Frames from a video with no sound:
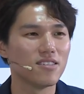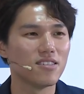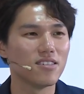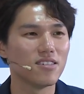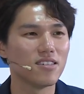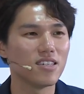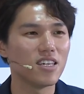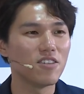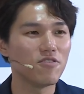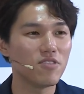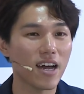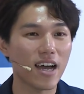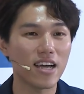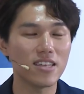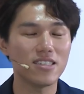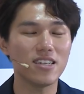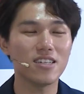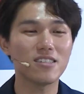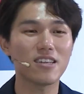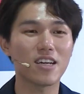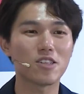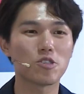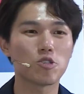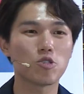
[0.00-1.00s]
If the
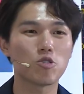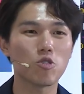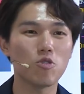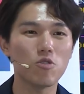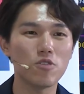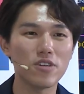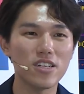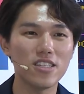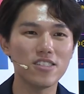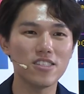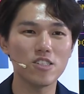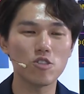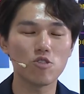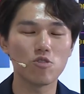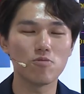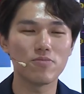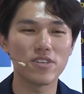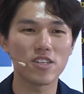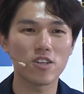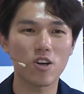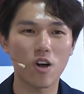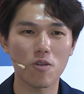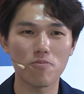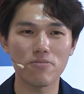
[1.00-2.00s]
ideas are so easy to
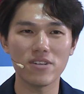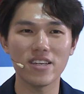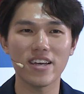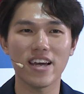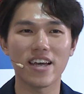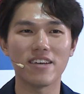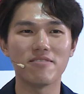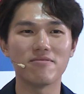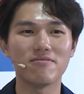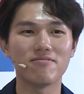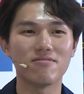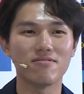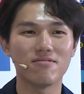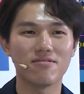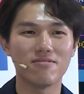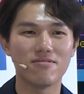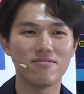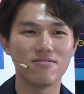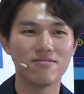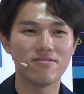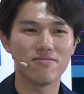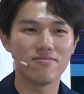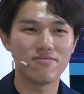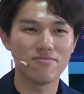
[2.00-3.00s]
be copied and
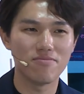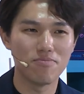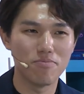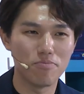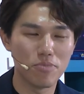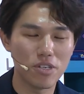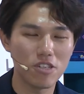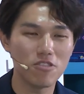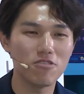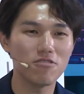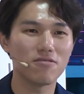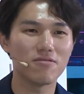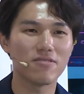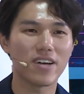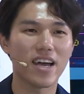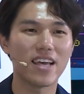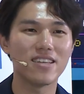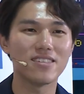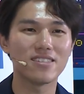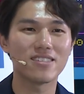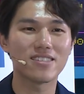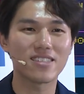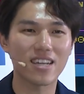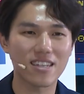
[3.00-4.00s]
built
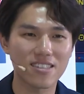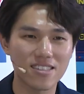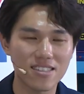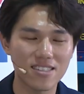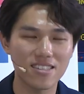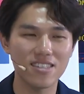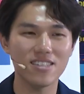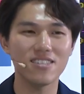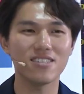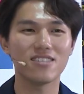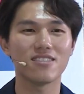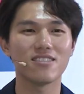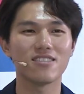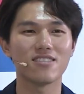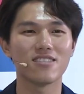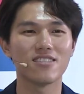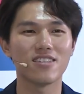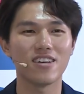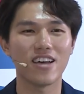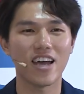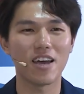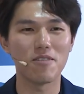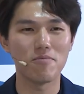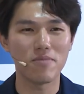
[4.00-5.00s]
and succeed
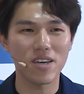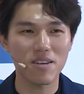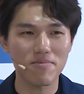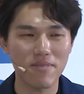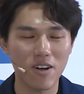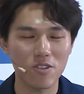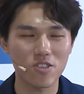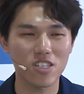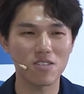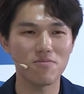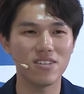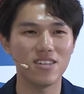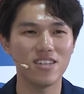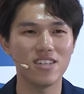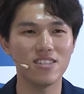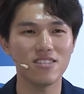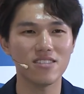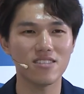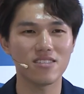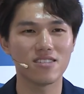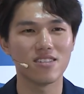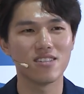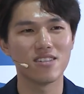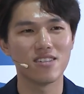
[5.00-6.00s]
and make
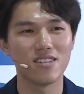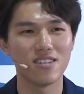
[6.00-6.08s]
multi-millions,